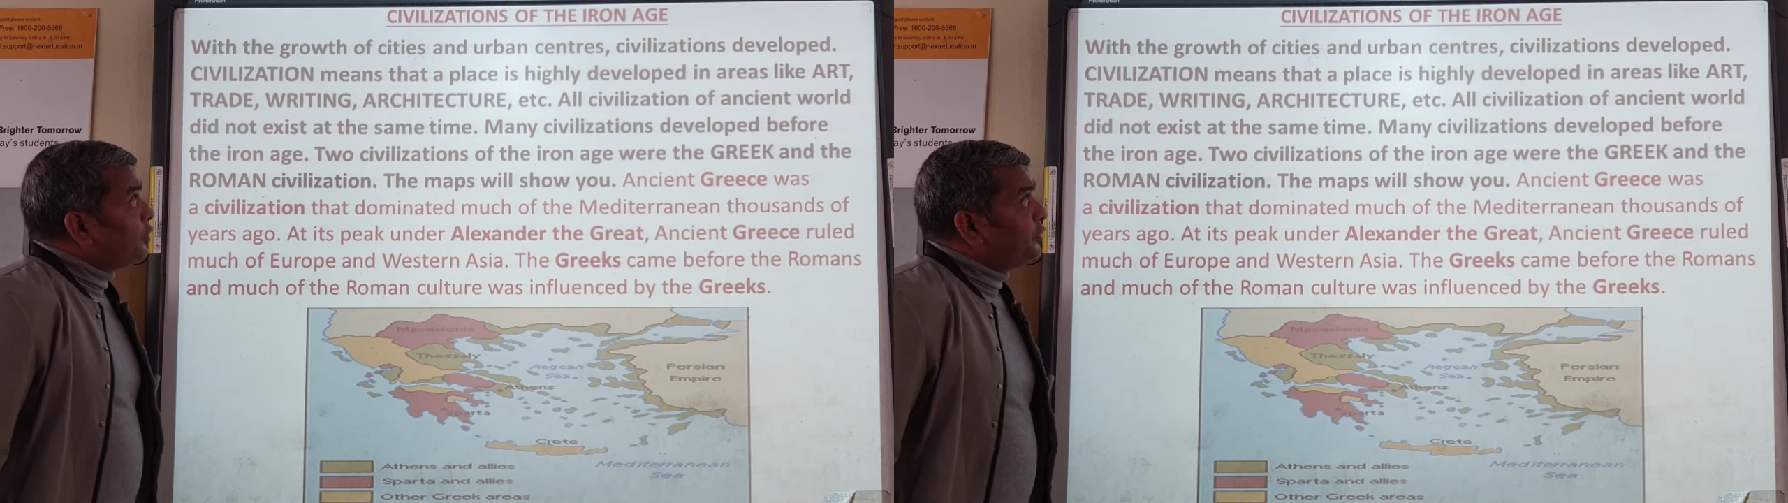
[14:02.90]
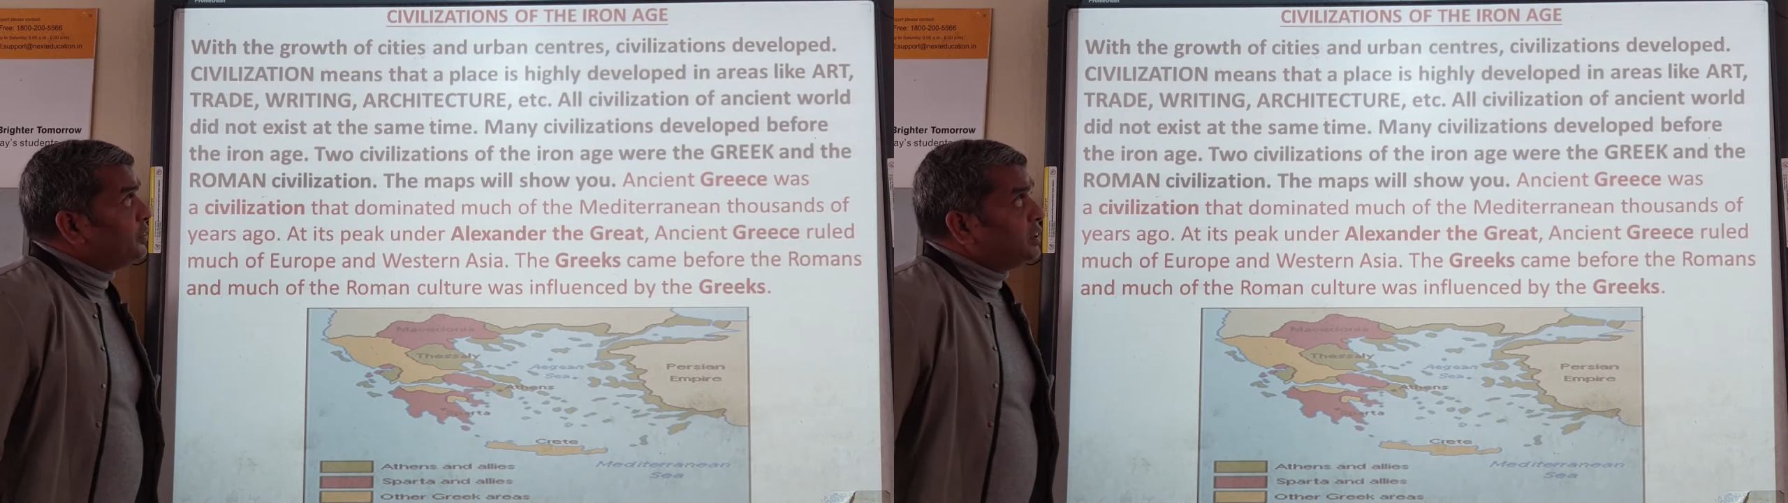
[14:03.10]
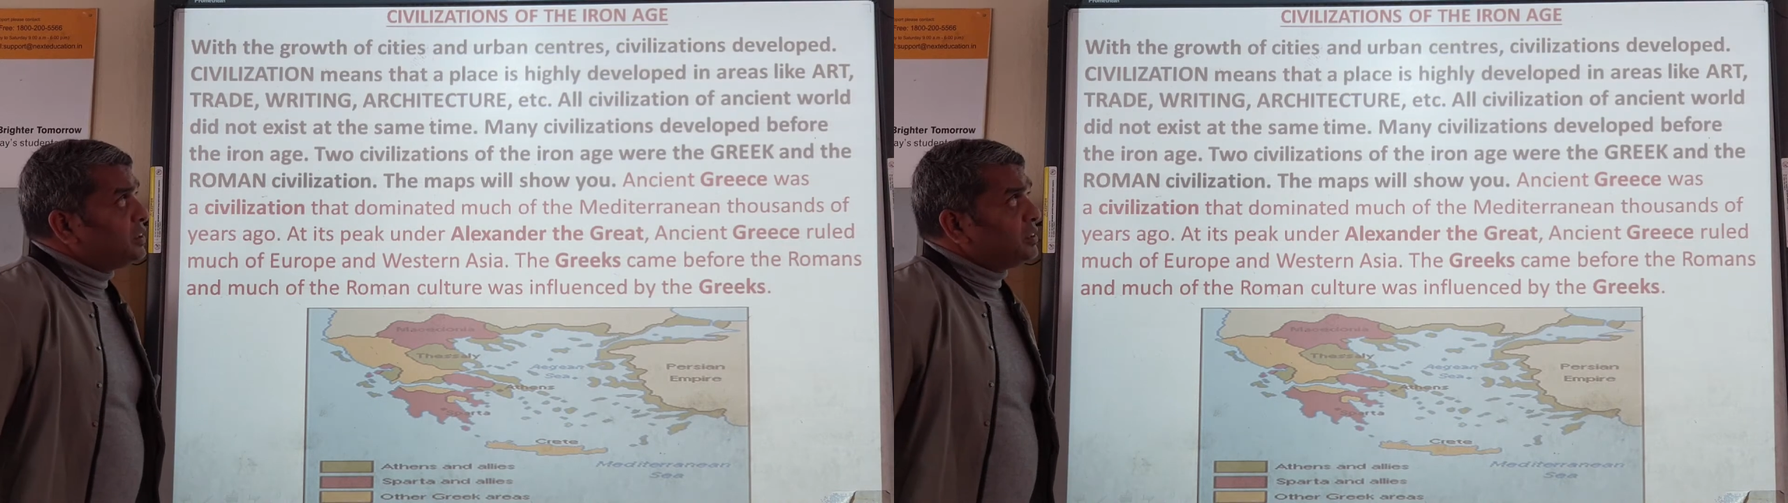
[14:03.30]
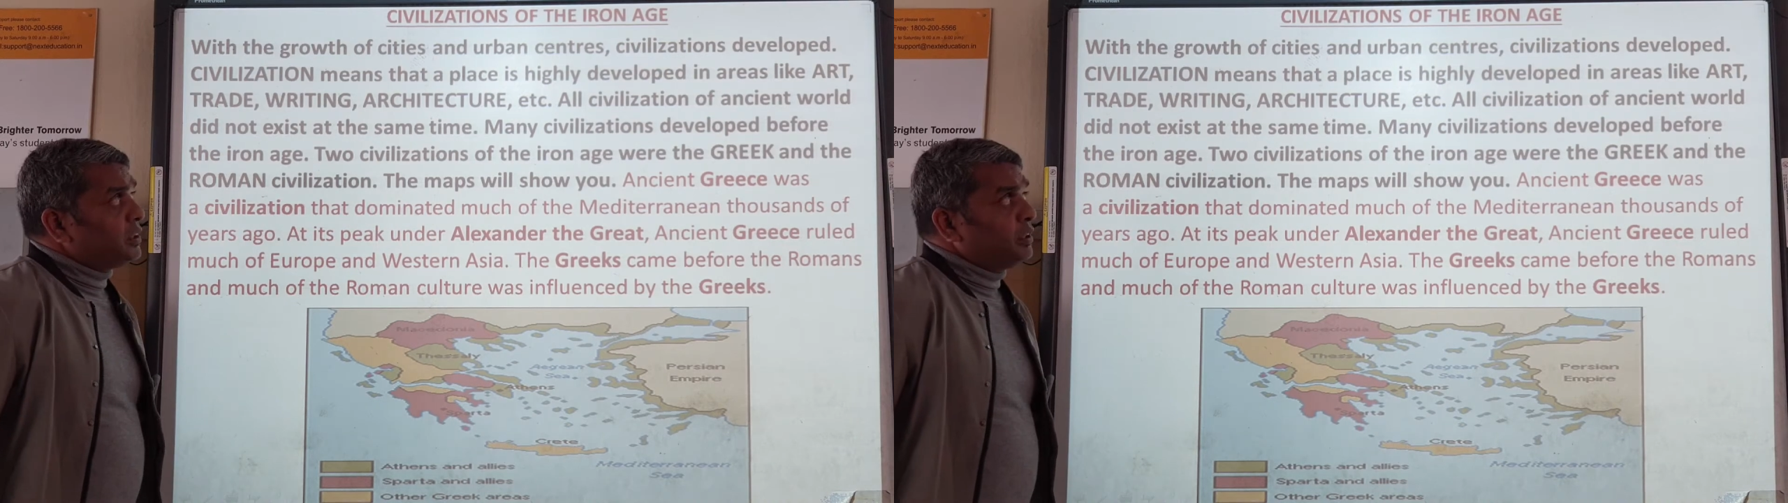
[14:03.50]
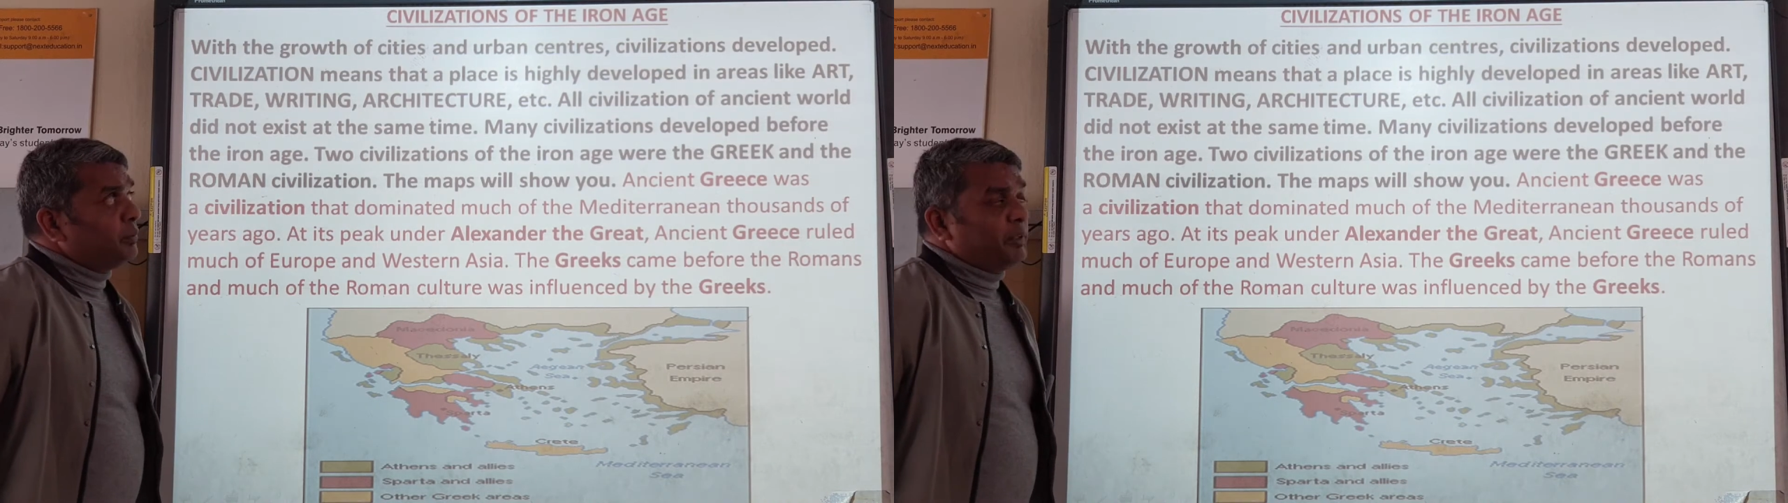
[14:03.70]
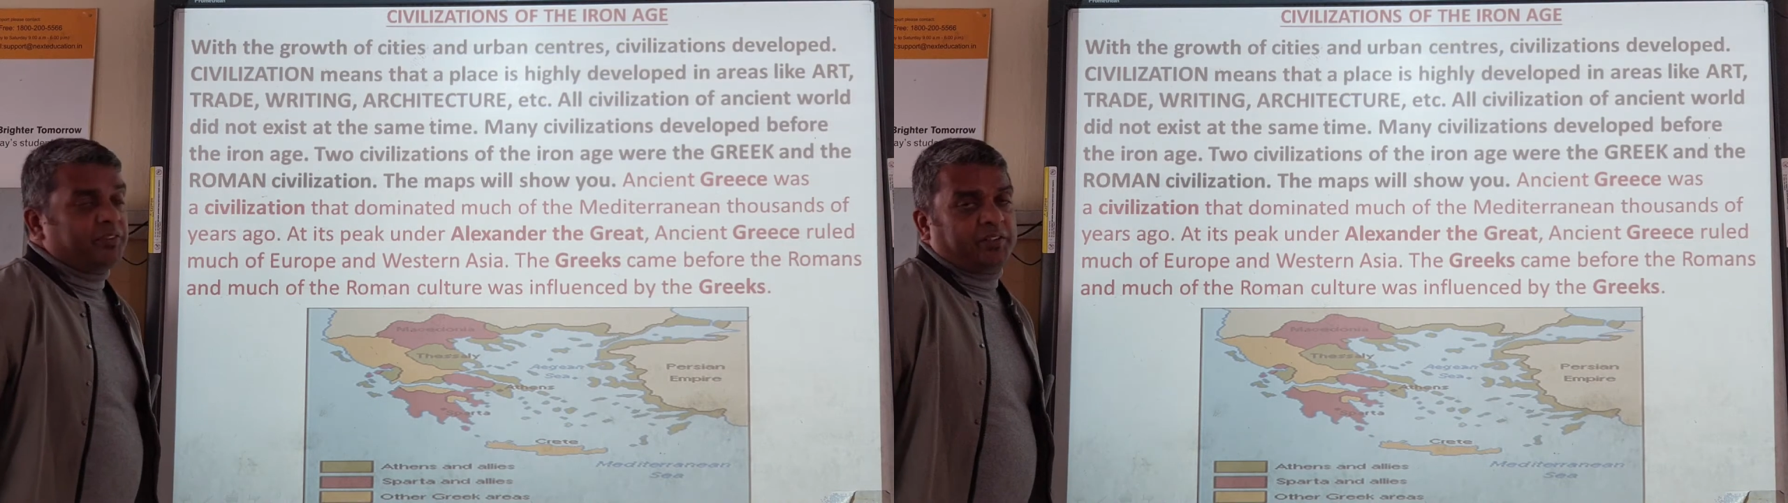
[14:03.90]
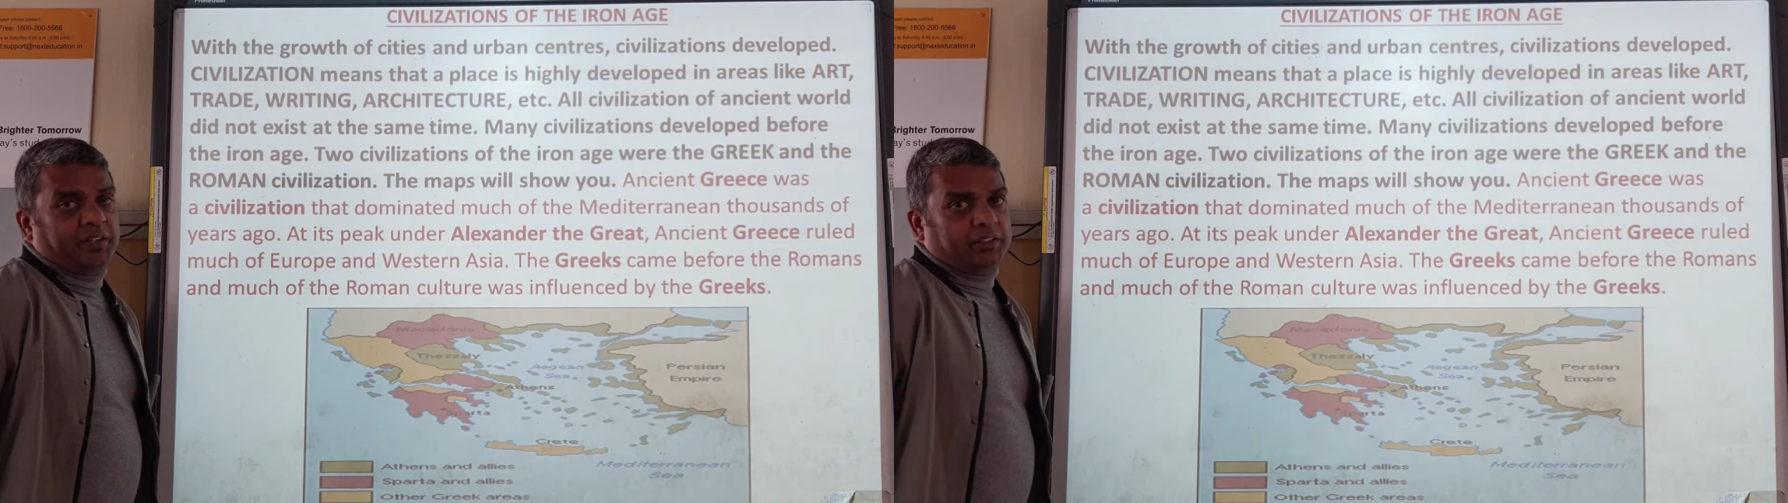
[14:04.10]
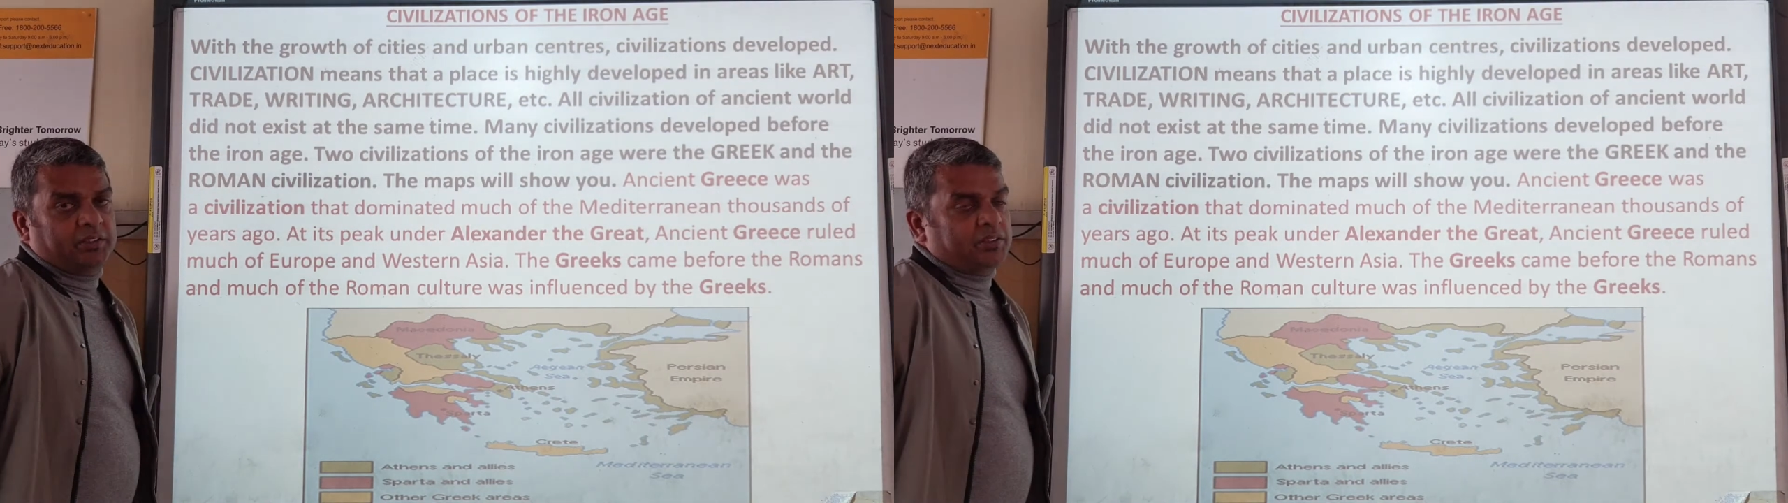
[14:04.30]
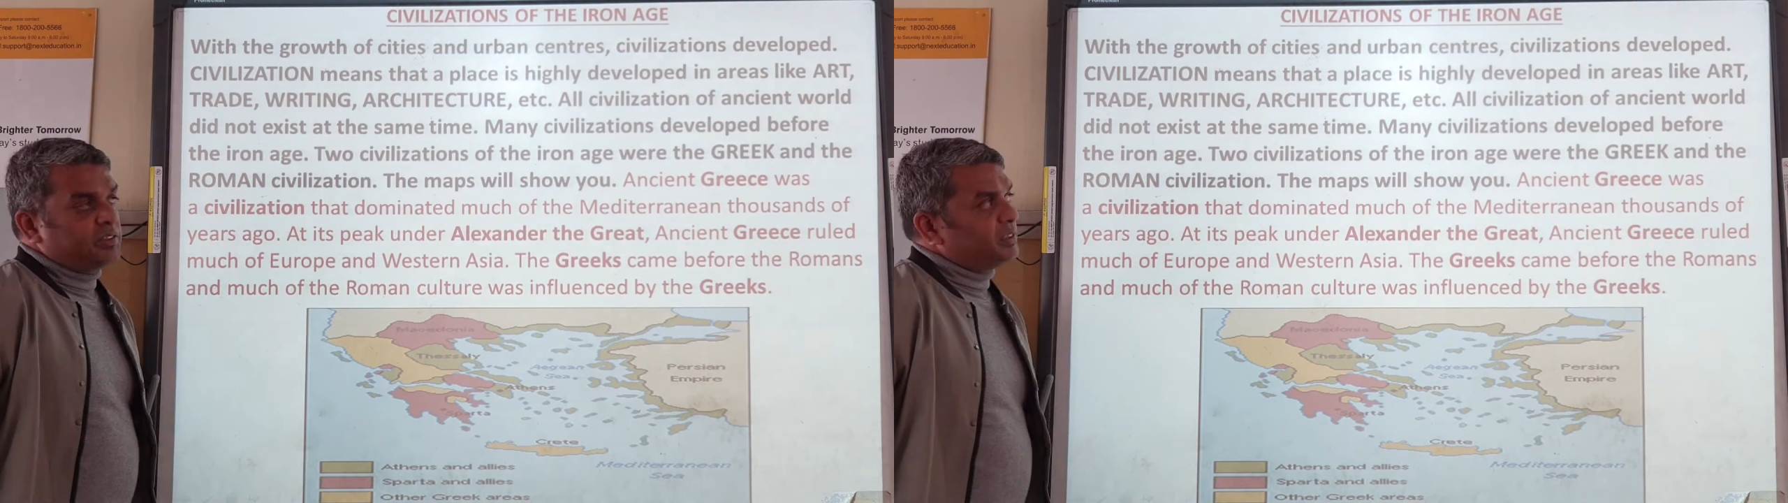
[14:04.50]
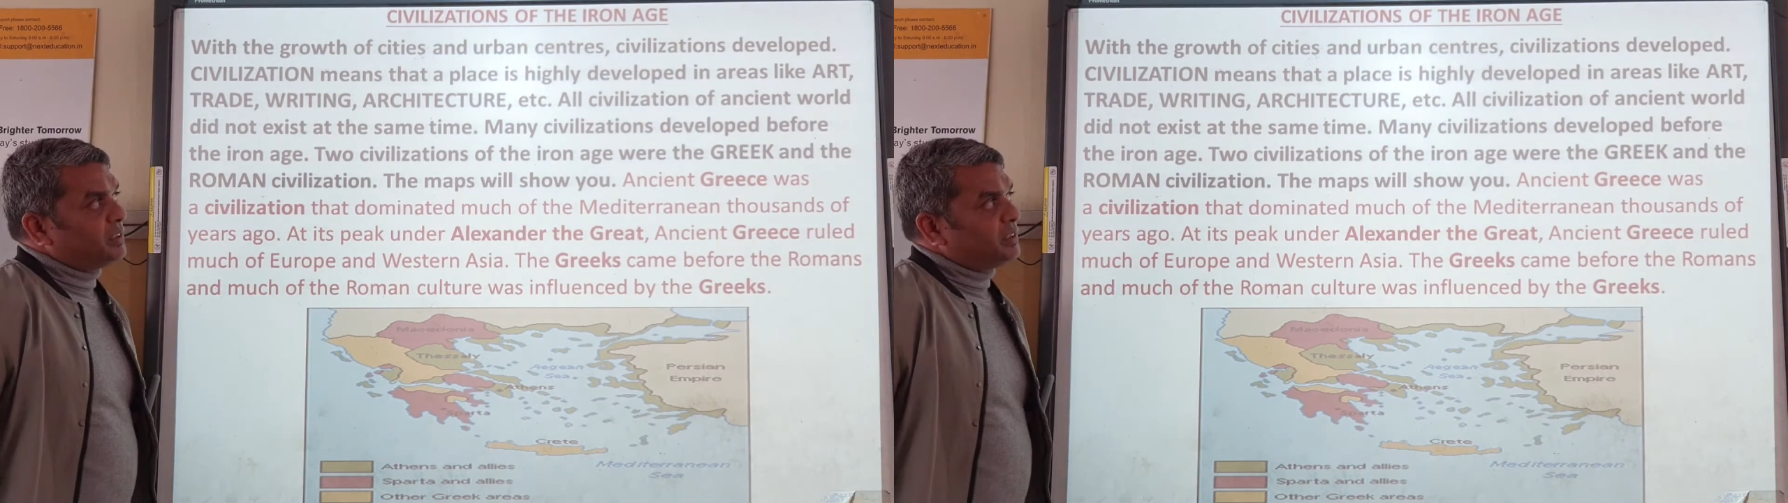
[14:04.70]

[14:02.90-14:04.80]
of cities and urban centers,